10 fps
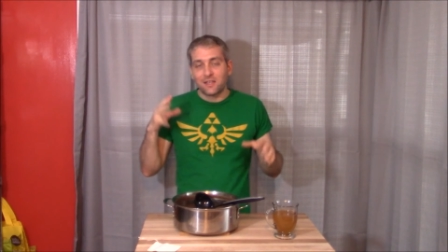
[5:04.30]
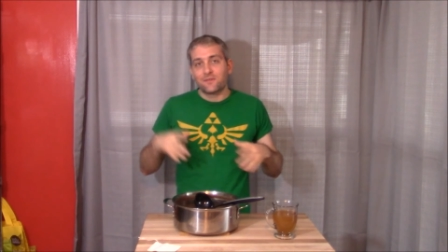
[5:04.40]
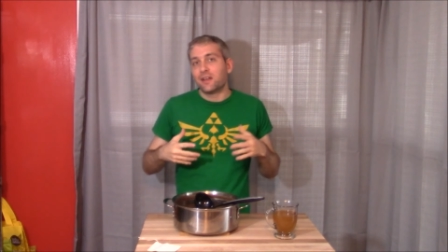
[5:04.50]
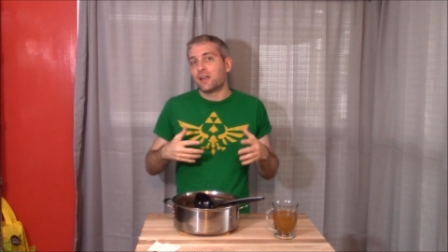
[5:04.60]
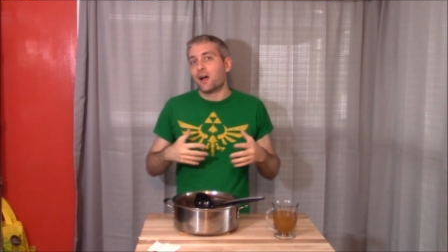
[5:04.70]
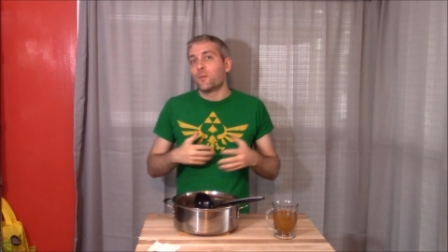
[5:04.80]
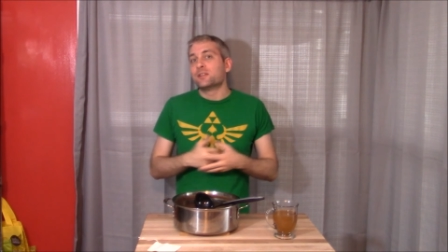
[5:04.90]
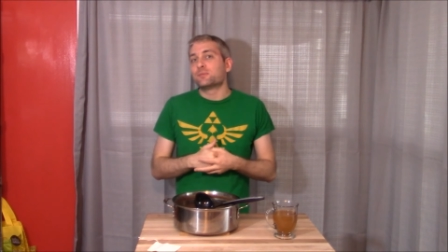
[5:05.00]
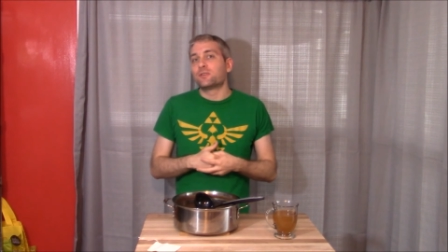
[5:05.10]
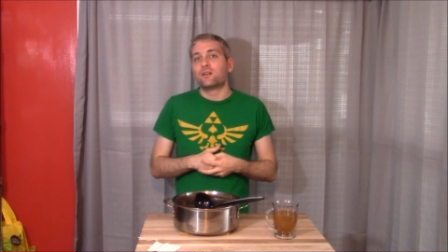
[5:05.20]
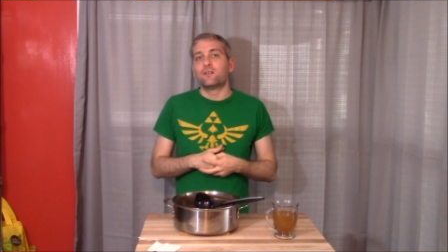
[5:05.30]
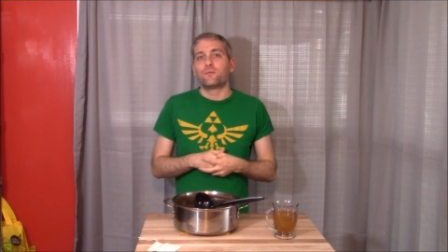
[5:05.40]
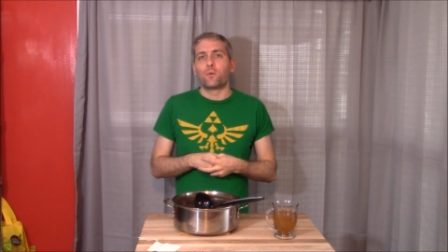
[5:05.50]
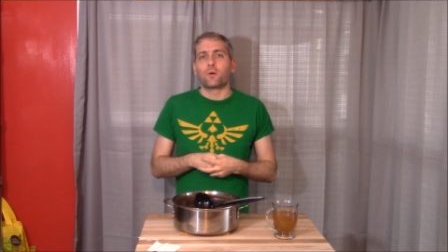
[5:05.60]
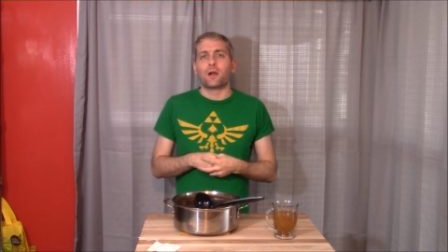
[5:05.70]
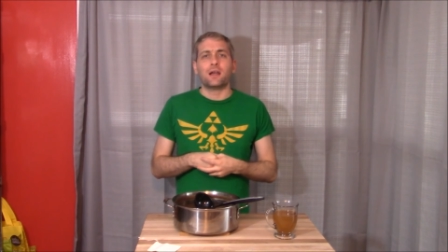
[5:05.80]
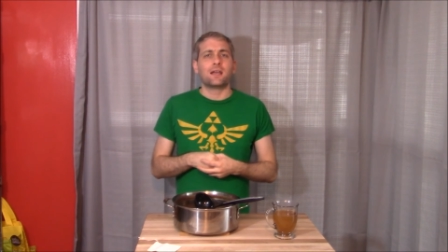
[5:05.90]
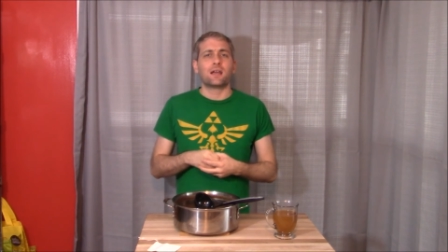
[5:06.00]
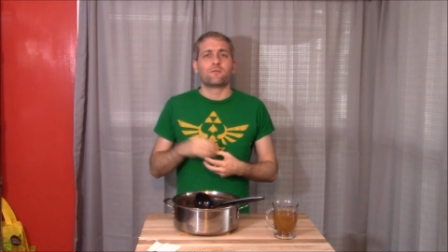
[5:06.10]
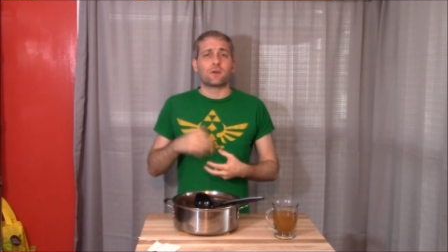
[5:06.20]
leave any comments below for
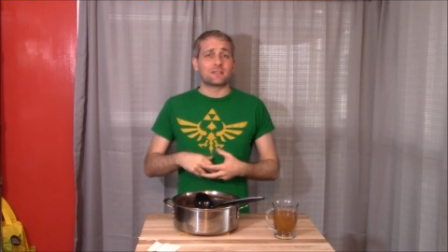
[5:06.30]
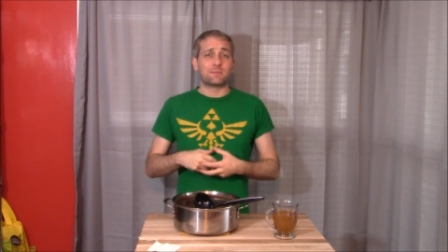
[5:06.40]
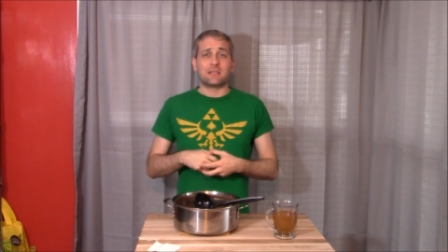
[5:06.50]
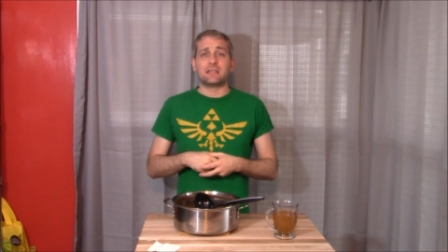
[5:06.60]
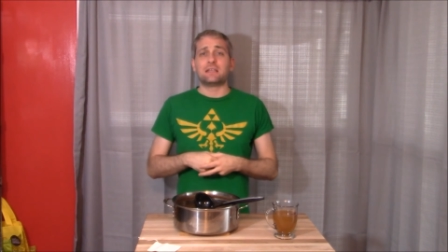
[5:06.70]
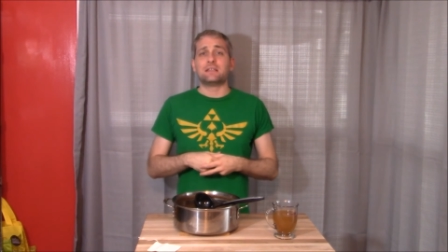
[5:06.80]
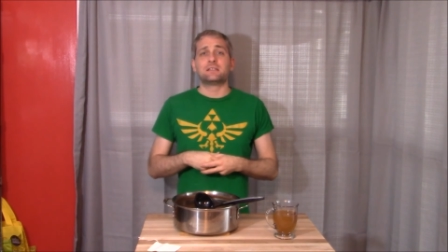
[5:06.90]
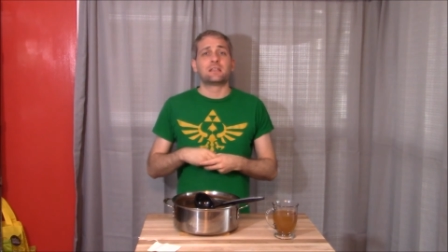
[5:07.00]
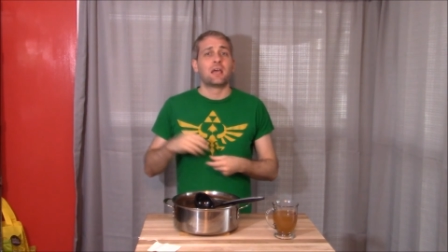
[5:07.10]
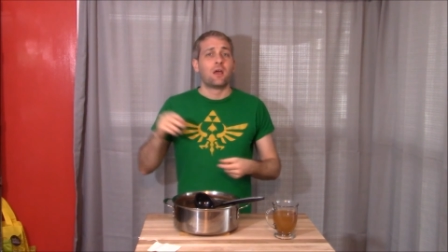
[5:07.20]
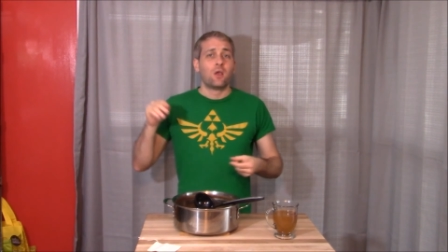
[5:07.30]
any kind of recipes,